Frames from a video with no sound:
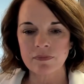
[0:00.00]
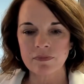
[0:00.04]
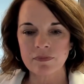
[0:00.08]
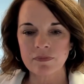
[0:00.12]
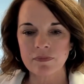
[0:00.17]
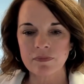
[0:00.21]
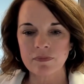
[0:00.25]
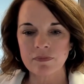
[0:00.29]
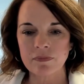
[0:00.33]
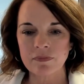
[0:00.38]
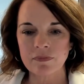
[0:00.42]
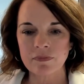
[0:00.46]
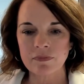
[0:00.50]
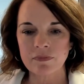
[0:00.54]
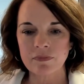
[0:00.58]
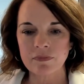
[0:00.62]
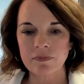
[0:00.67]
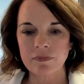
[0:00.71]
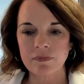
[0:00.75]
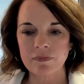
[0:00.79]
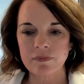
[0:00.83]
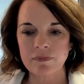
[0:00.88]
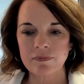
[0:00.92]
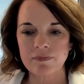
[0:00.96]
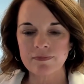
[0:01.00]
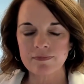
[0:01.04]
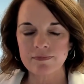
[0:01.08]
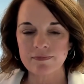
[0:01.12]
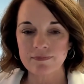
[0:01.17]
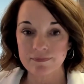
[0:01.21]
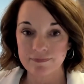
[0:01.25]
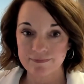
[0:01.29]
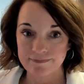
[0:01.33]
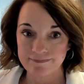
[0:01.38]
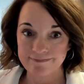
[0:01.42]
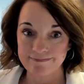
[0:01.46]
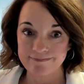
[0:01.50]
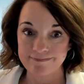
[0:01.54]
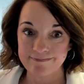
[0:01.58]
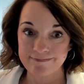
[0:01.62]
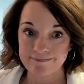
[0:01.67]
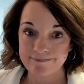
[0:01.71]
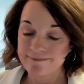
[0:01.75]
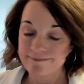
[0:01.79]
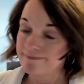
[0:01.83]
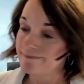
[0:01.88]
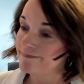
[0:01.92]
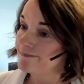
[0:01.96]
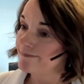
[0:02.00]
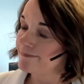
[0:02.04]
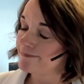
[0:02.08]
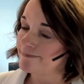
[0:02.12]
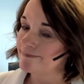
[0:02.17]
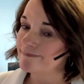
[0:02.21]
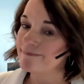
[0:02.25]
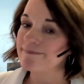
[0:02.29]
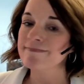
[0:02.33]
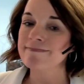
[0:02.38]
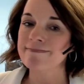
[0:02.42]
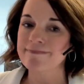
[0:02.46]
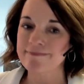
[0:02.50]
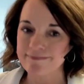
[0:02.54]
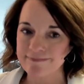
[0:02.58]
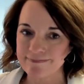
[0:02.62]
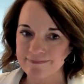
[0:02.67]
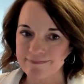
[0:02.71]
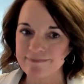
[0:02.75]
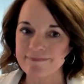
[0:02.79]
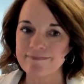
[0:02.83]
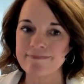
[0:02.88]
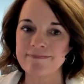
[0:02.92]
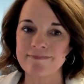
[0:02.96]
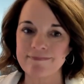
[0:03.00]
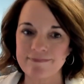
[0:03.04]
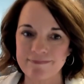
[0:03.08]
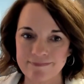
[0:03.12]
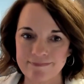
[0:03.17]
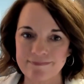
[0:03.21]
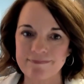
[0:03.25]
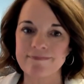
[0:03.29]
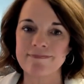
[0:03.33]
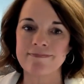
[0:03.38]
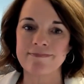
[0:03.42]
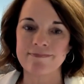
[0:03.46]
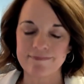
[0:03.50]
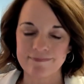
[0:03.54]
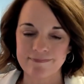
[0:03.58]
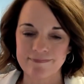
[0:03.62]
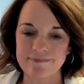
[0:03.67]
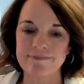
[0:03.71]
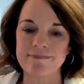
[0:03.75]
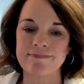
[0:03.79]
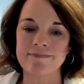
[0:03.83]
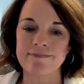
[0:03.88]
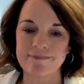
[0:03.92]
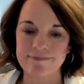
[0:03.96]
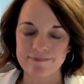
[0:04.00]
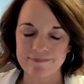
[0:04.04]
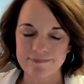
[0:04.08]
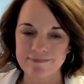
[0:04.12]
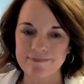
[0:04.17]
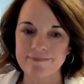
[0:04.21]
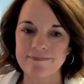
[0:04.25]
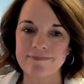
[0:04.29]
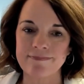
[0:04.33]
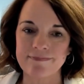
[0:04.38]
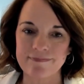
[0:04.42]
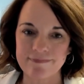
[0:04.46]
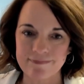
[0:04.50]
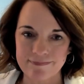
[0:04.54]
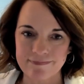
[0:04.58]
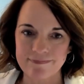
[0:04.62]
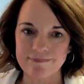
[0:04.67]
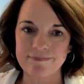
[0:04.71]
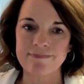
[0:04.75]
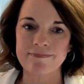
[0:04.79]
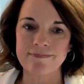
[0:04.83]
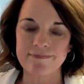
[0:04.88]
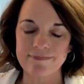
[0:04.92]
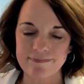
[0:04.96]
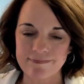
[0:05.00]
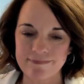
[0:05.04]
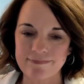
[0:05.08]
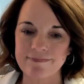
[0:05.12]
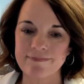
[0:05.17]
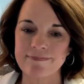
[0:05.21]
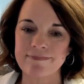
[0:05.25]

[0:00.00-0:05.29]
than an hour because everybody has simply a button they can push. How do other organizations